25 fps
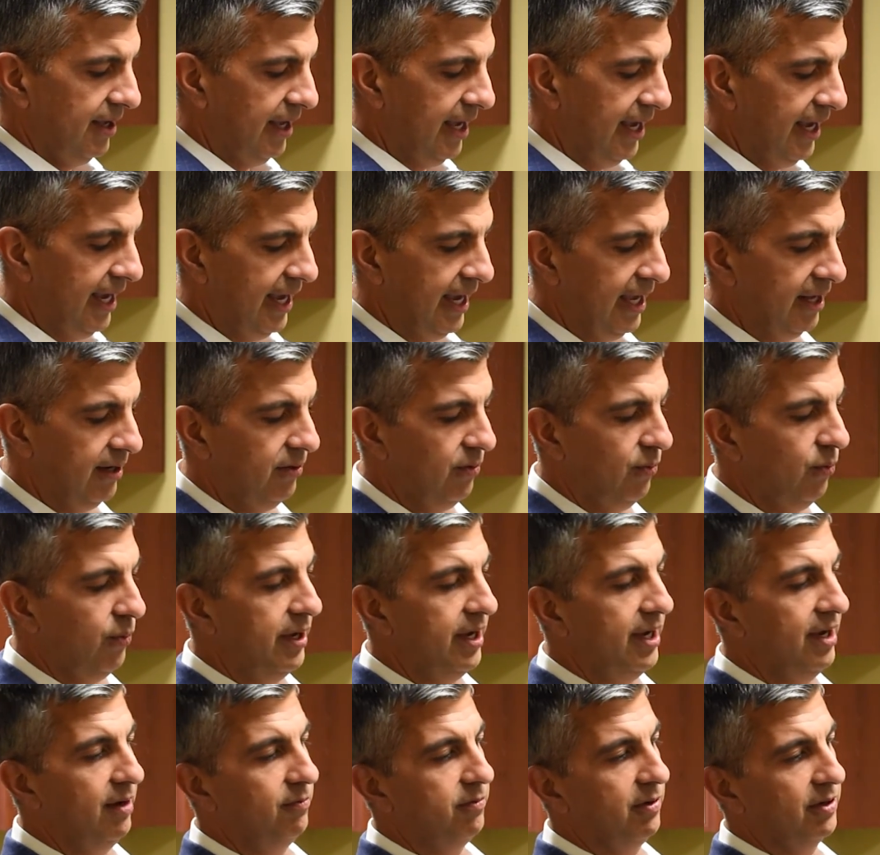And
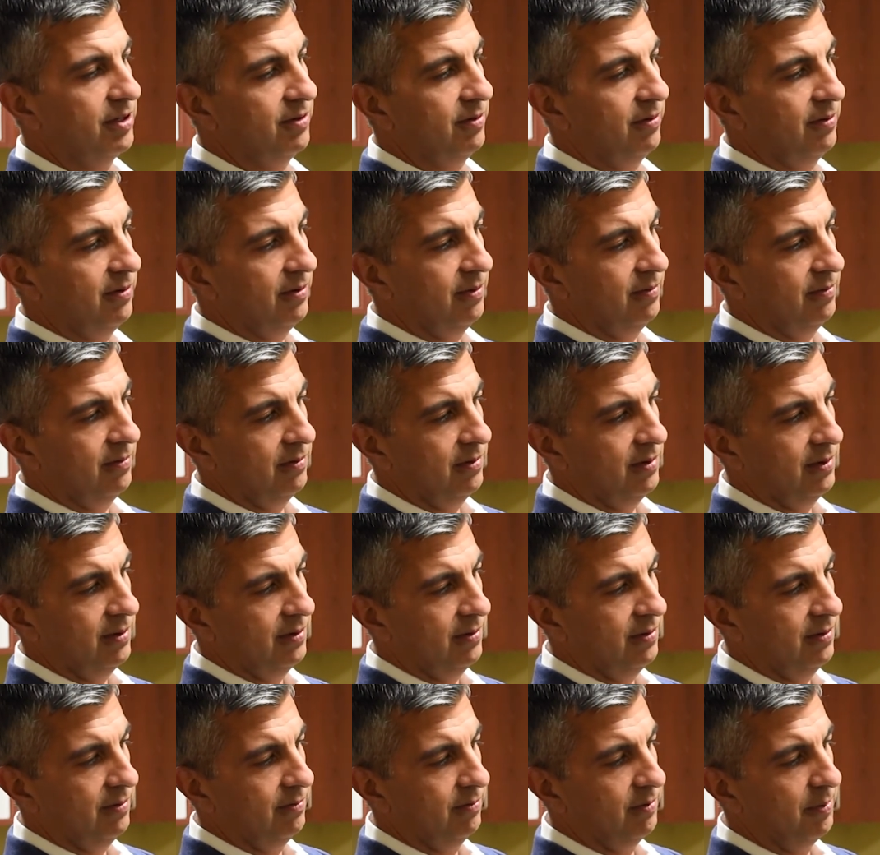we re
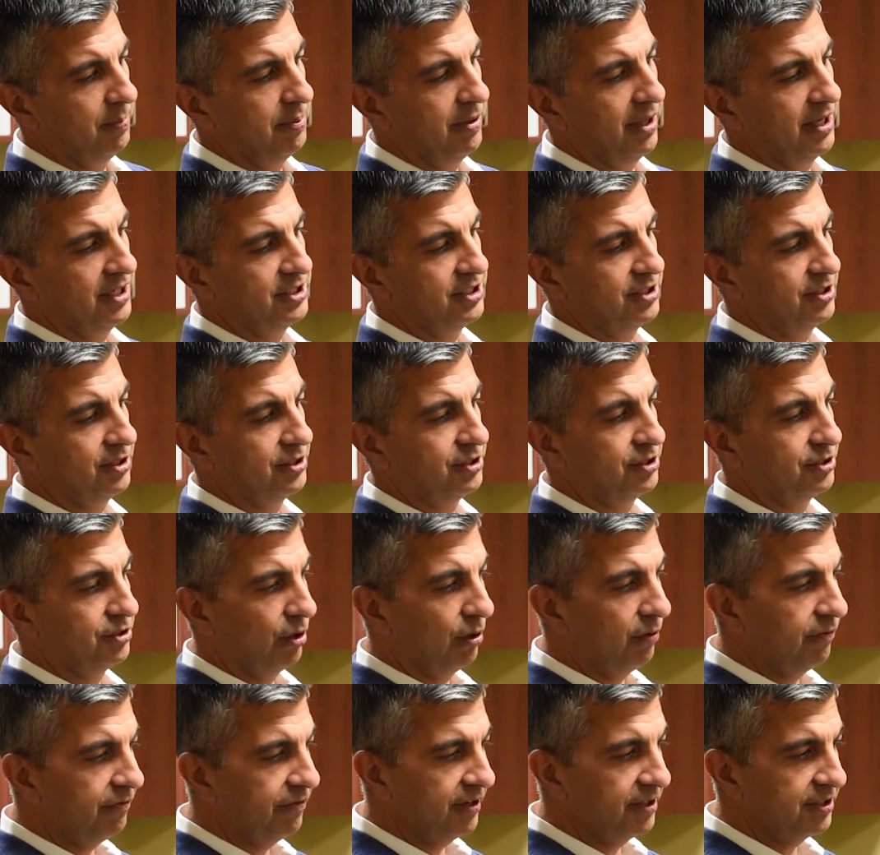replace the
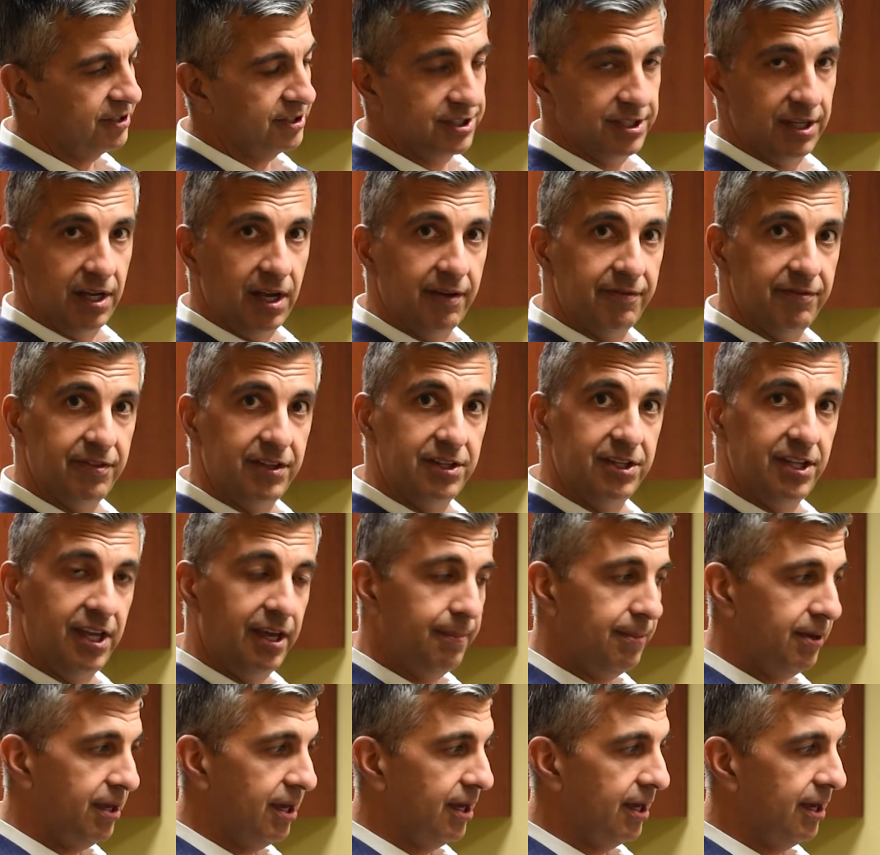surface of the
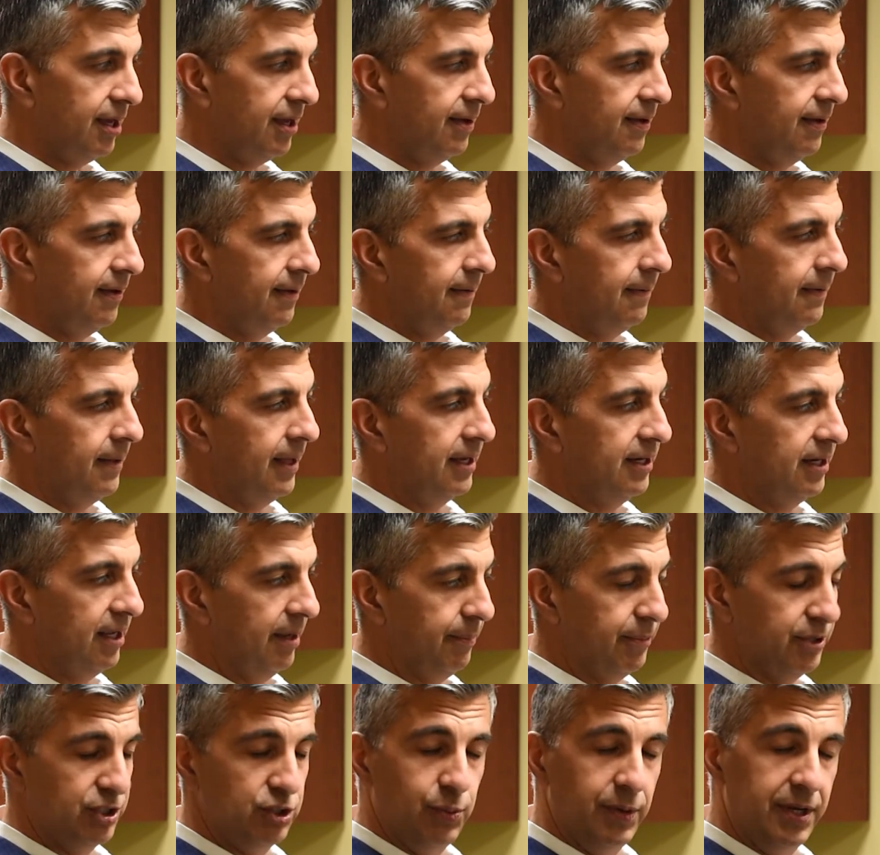tibia and
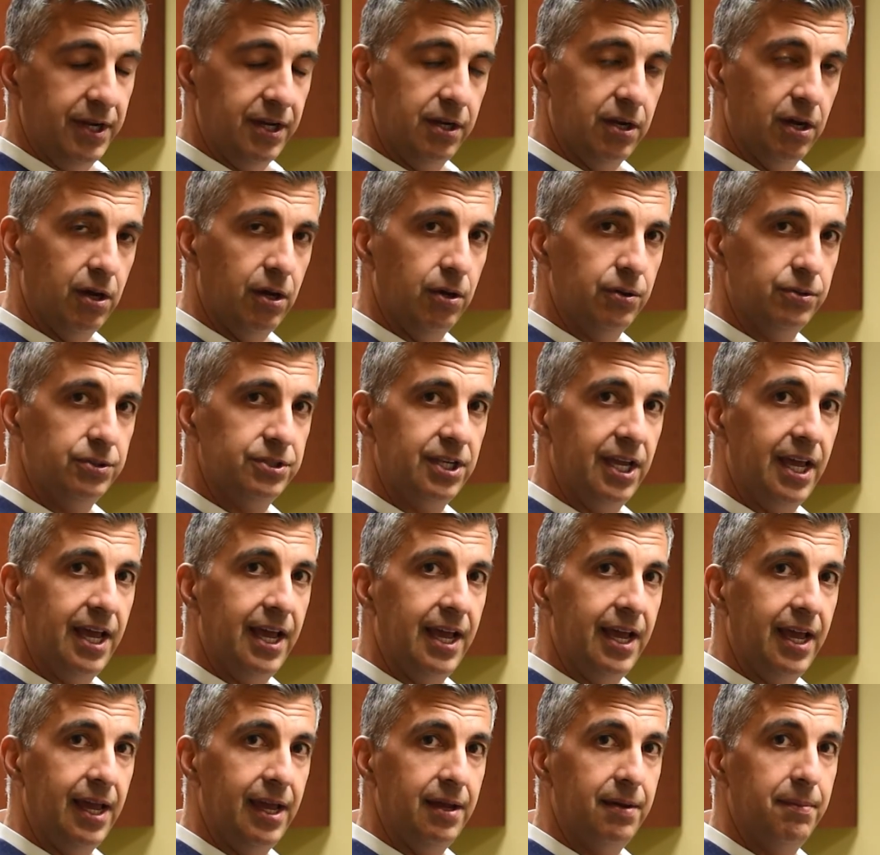in between goes
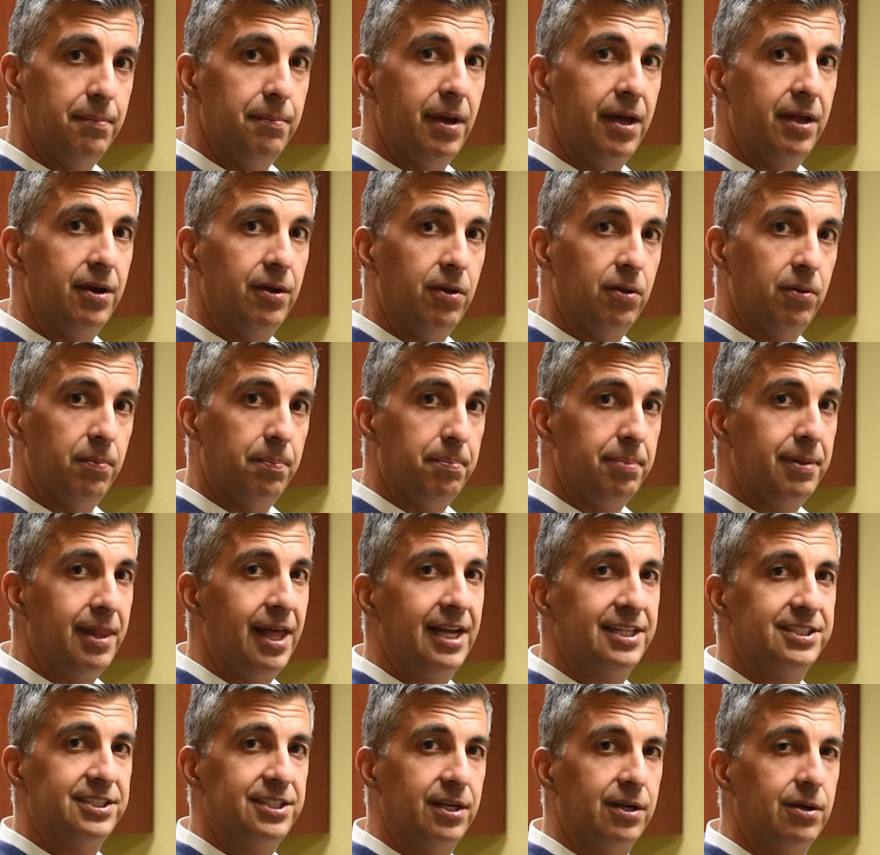a metal,
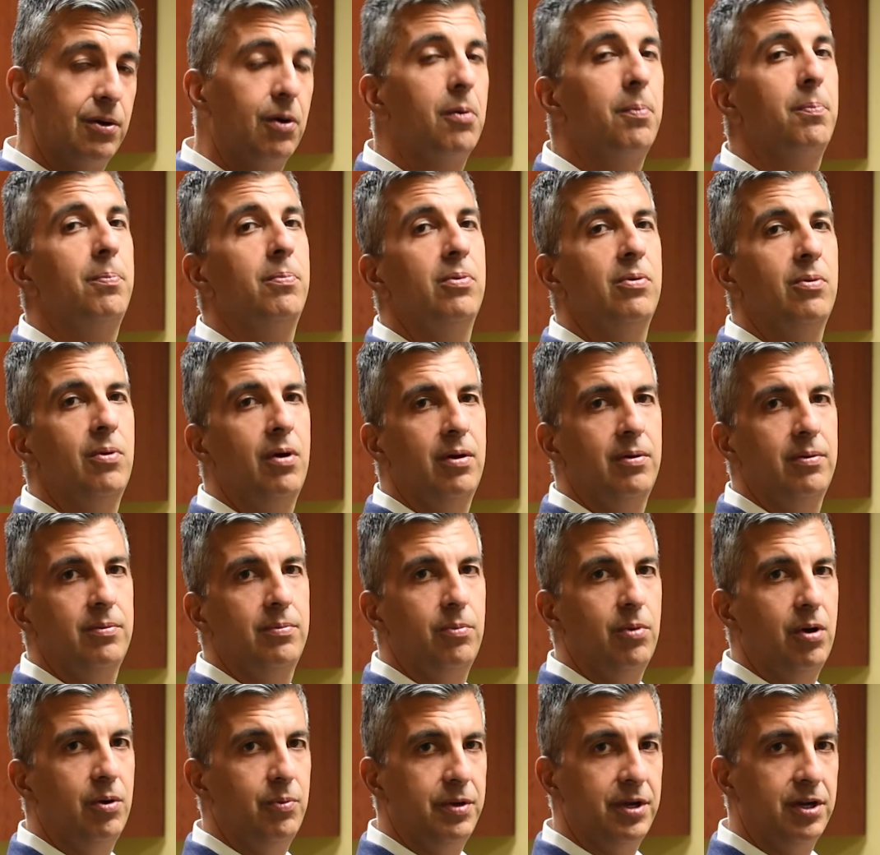plastic, or
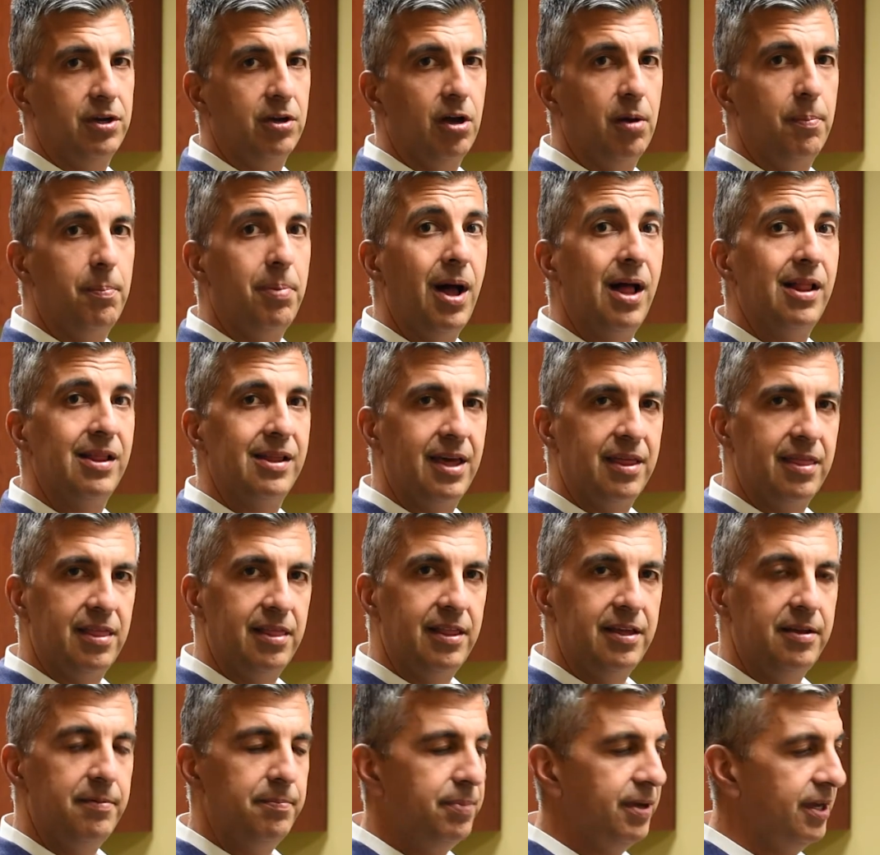what we call
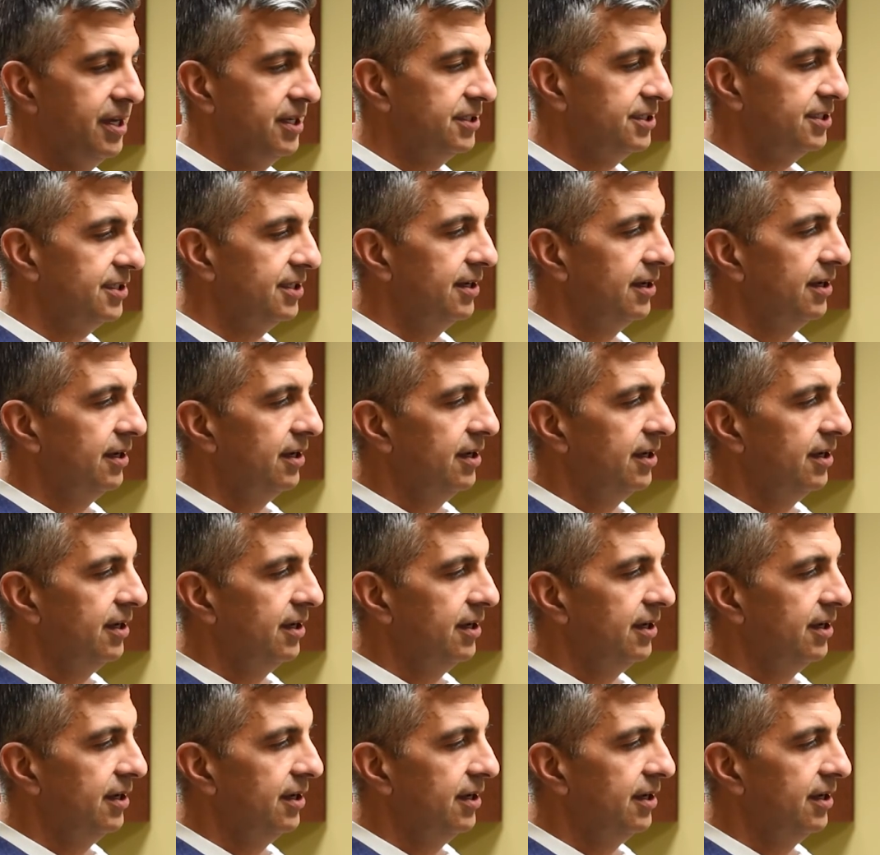polyethylene piece.